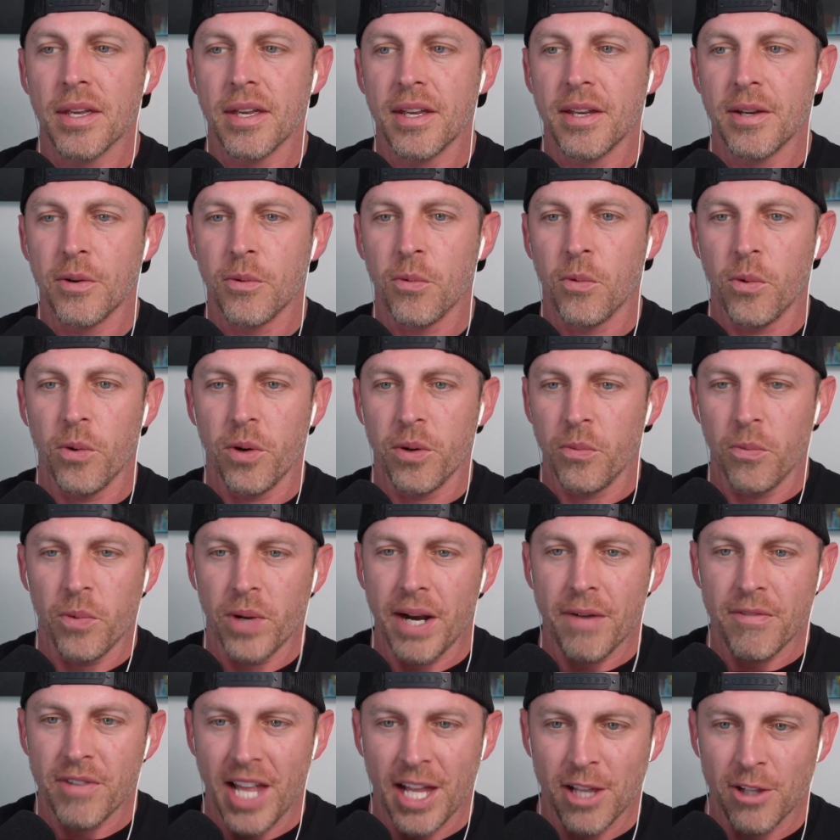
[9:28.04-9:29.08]

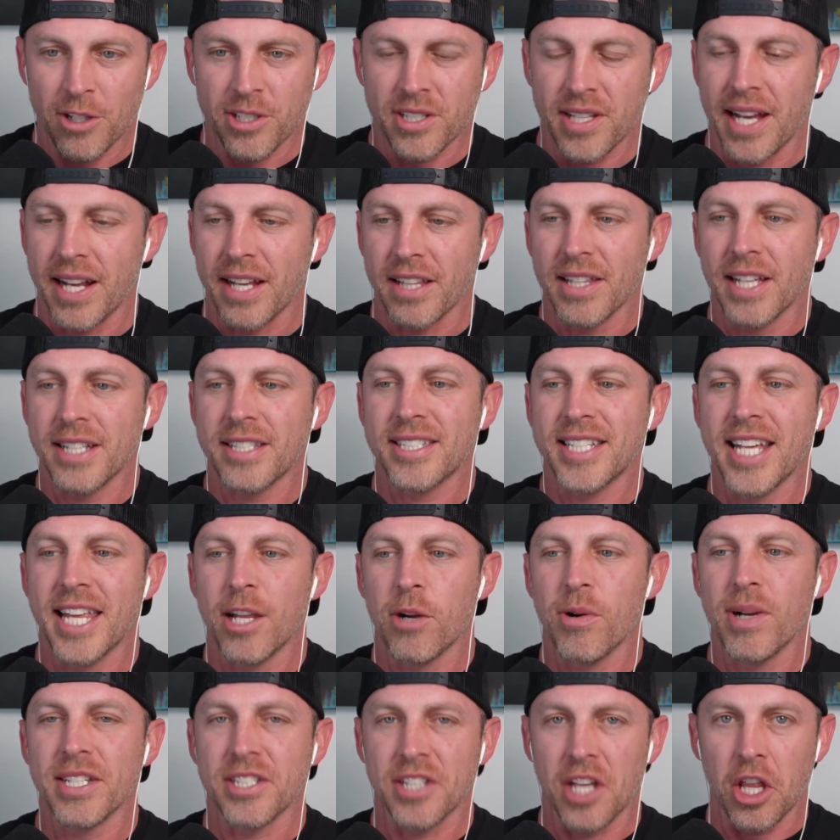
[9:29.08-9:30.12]
whatever that looks like, let's say
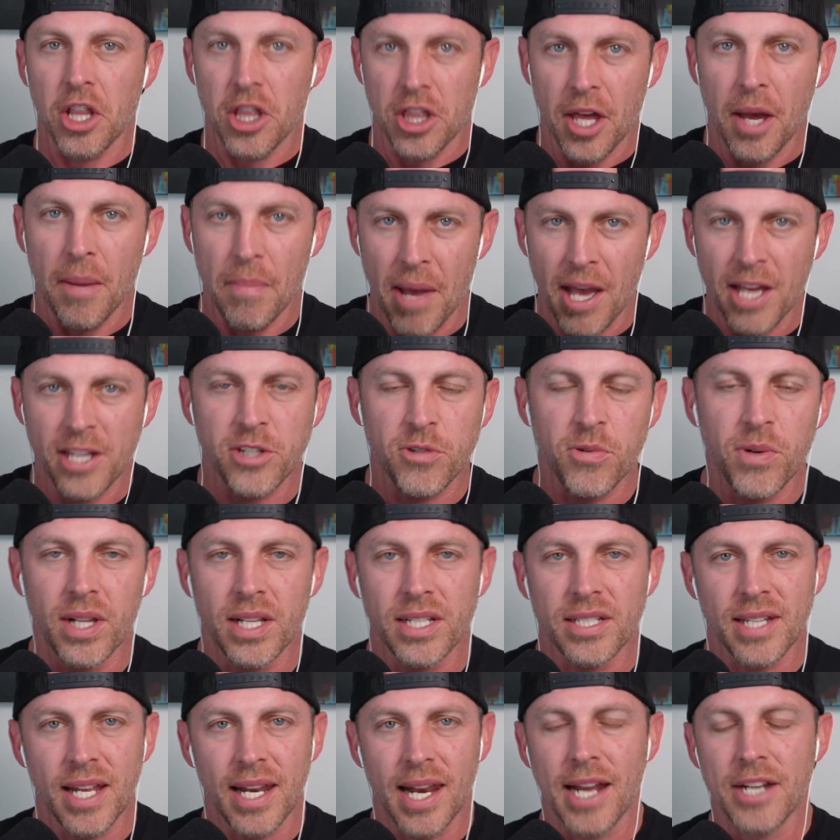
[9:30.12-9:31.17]
there is the best real
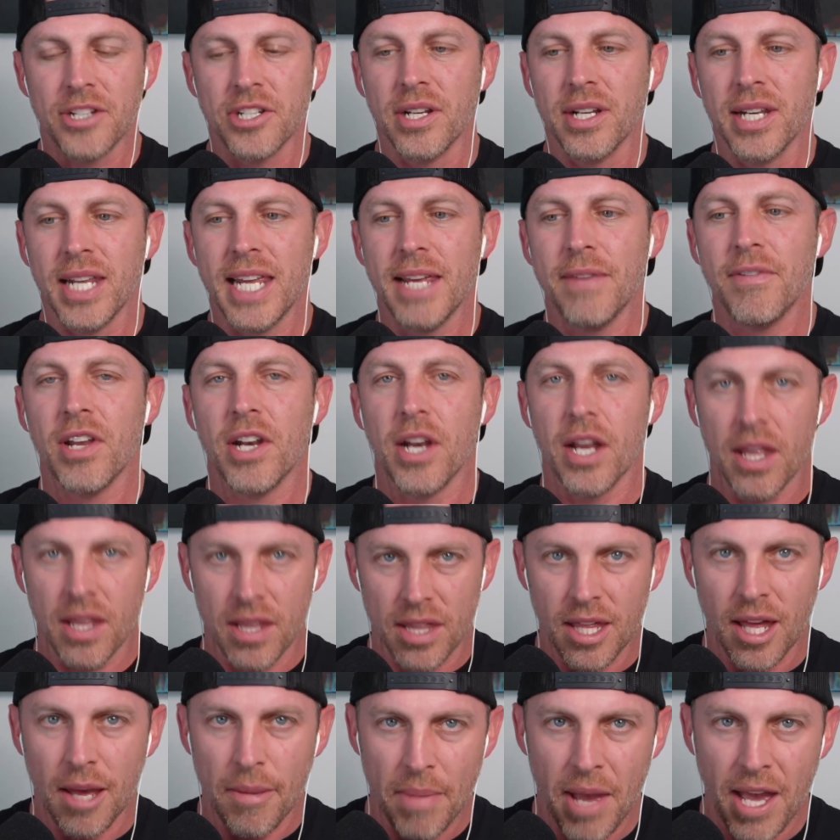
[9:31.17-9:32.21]
estate agent, even
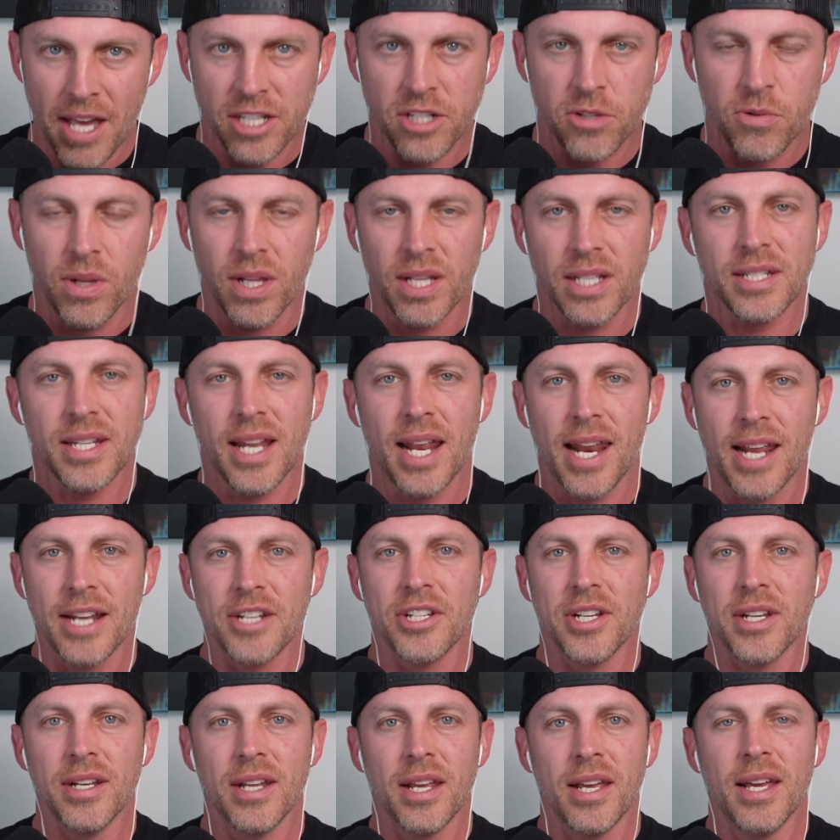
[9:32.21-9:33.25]
the best real estate
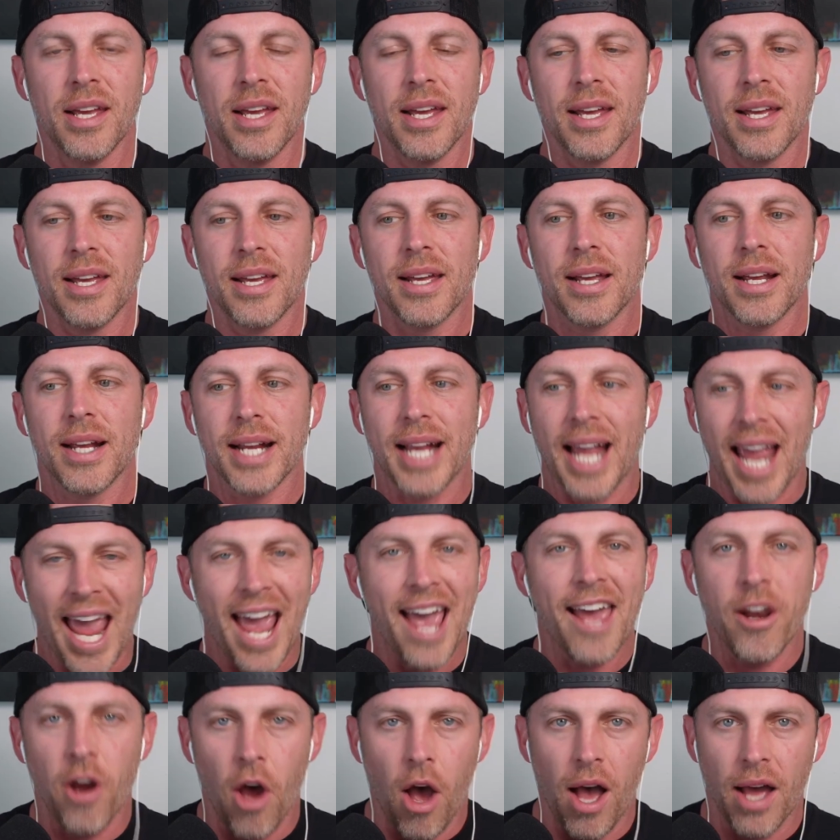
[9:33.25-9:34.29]
agent
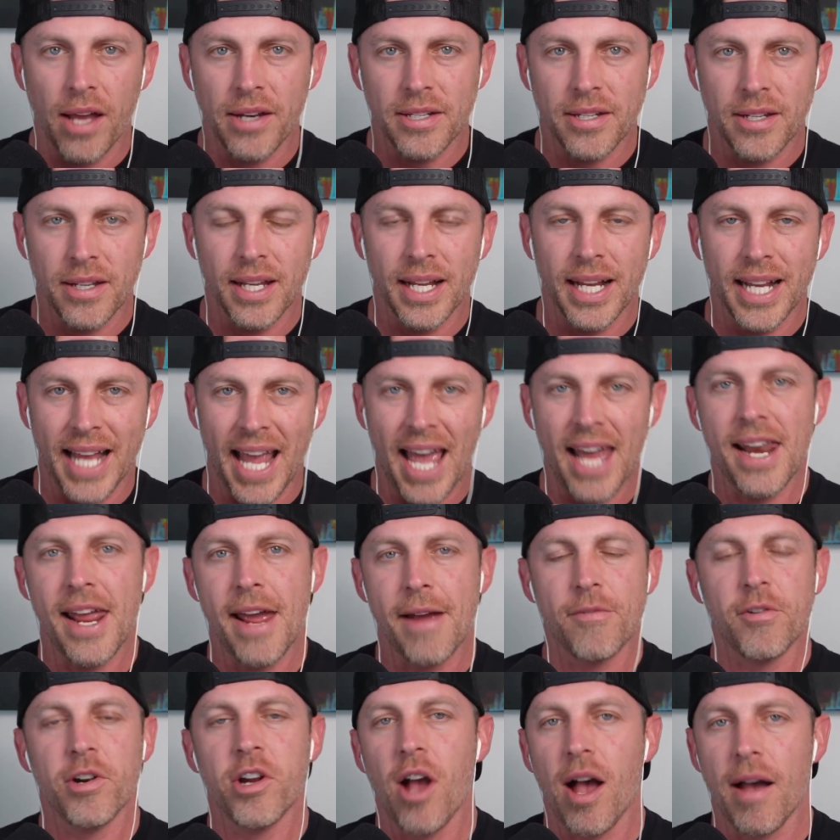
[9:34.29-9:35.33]
cannot get
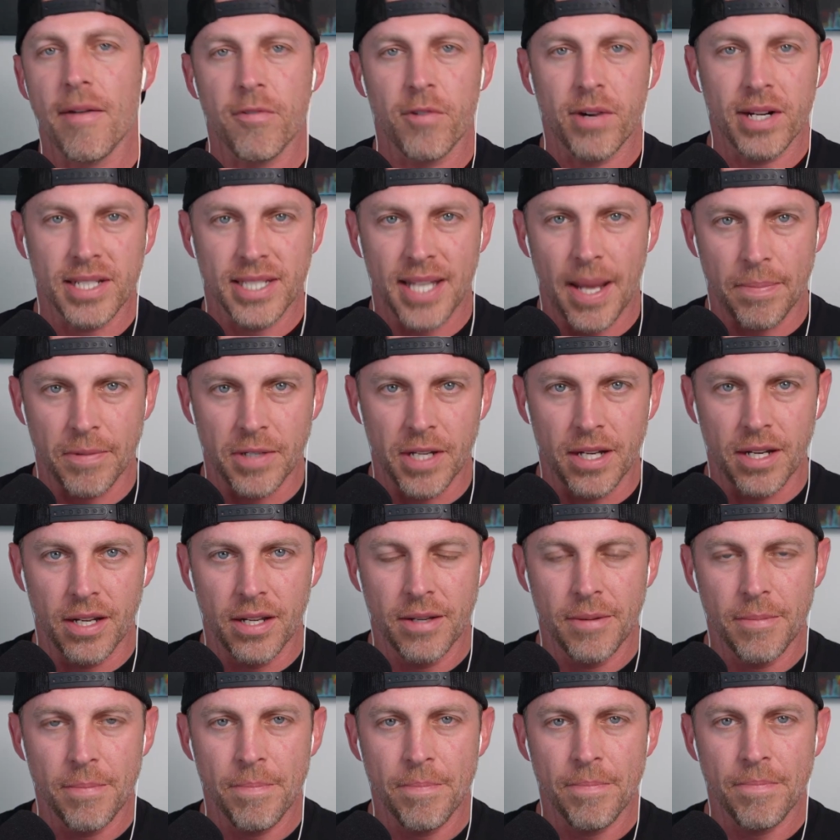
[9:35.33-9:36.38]
every offer accepted.
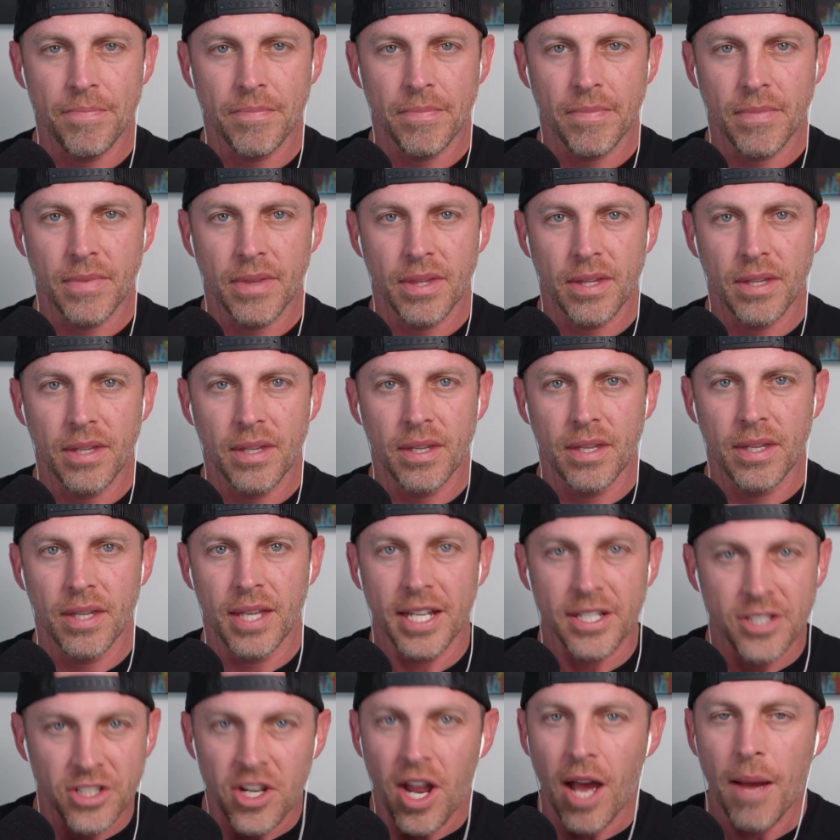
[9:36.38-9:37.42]

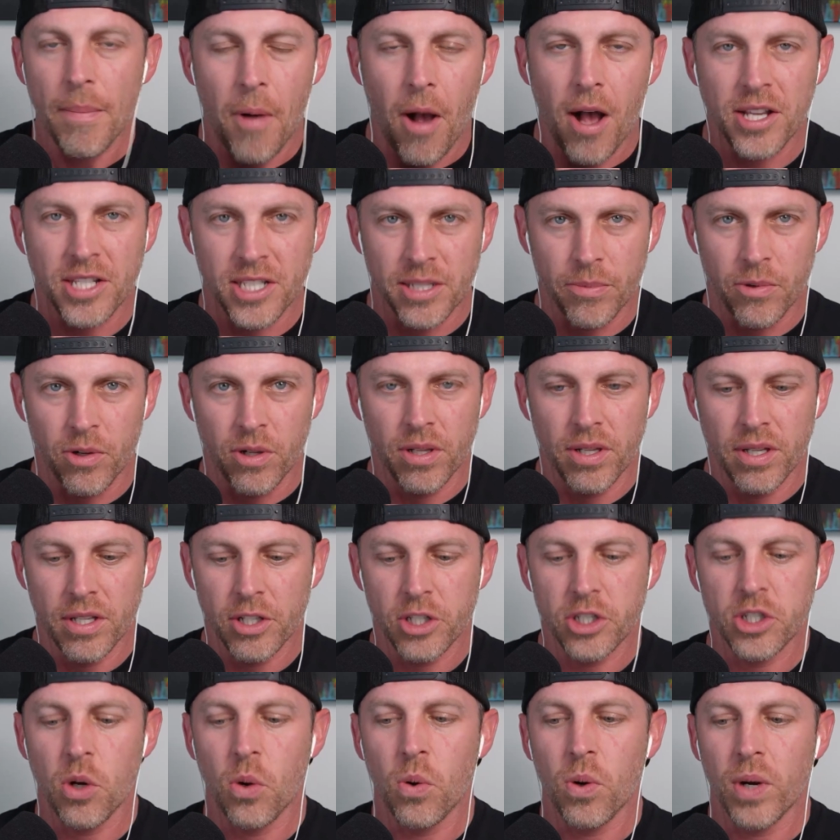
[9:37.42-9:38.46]
It's not possible.
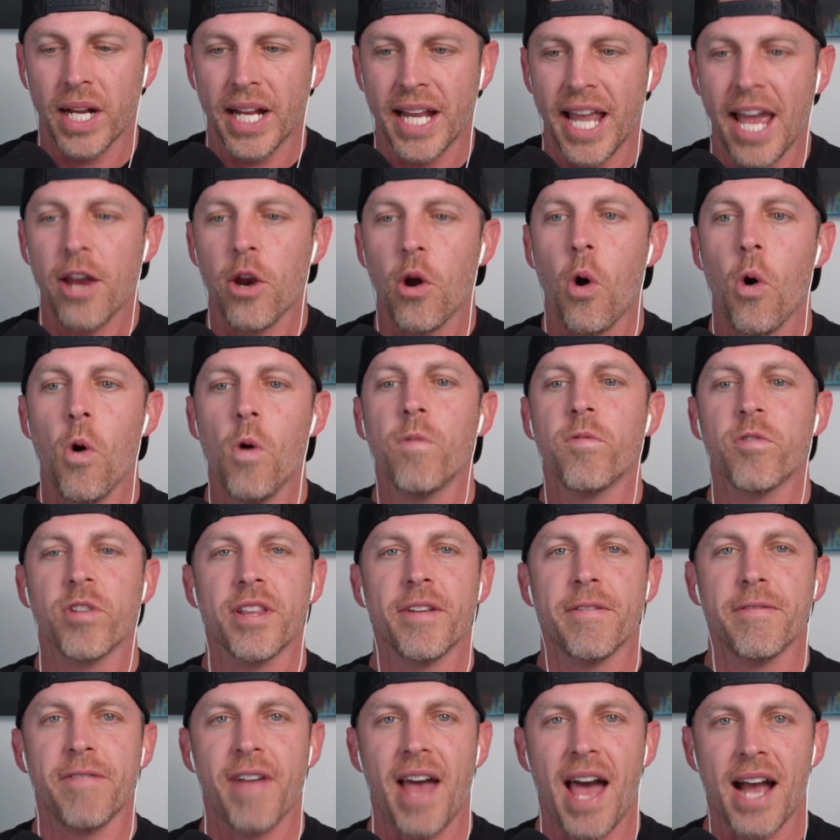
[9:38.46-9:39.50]
So get over
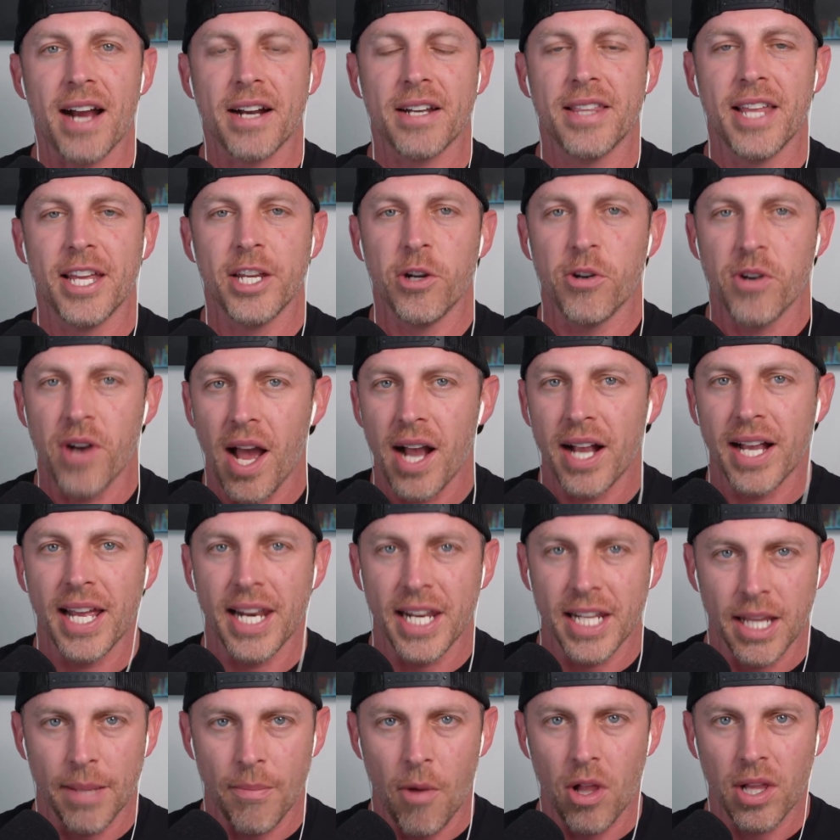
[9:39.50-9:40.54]
the fact that you're not
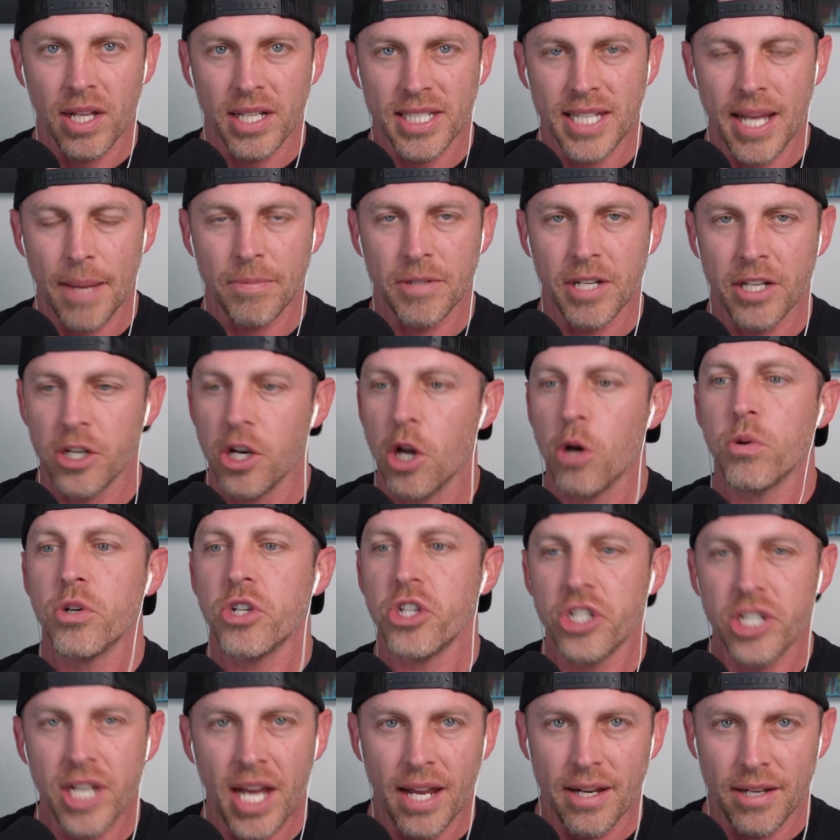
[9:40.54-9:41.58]
getting them all accepted. No
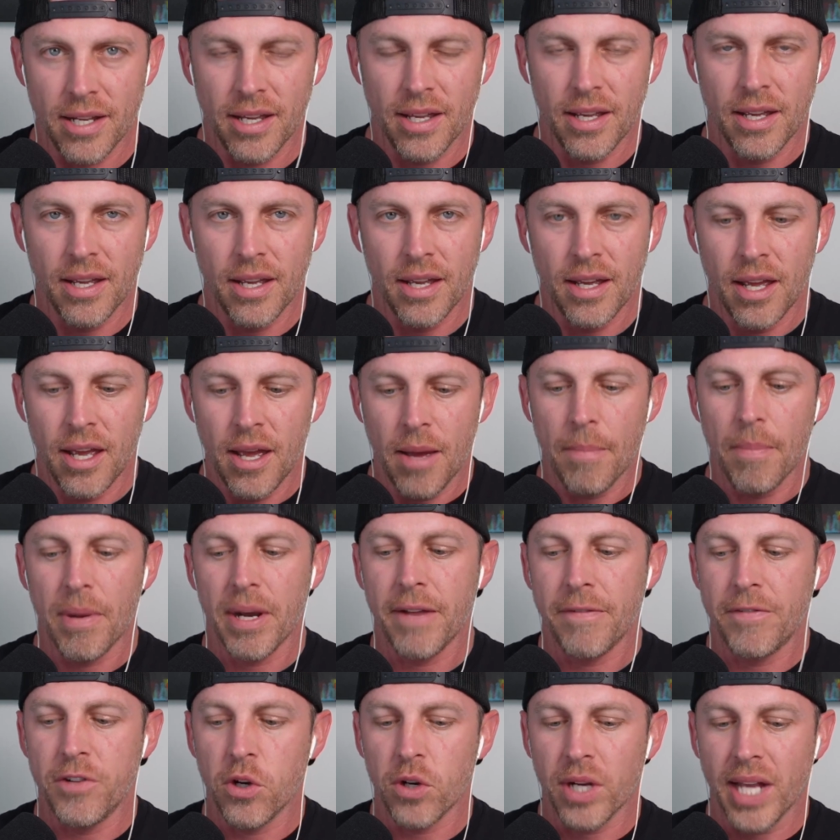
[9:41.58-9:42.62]
shit. But
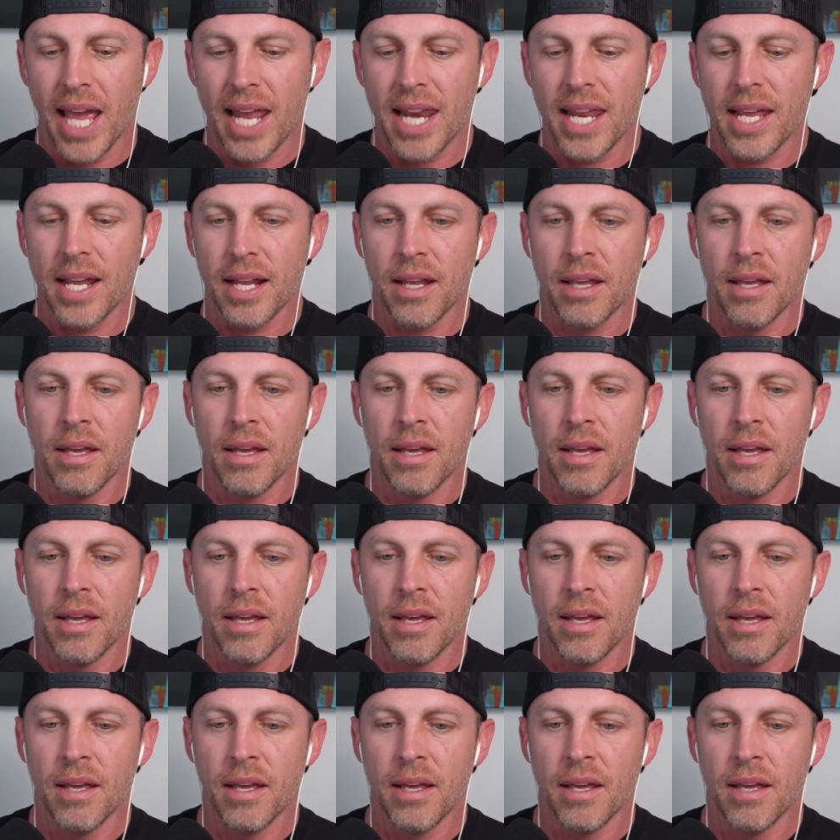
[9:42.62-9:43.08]
if you're getting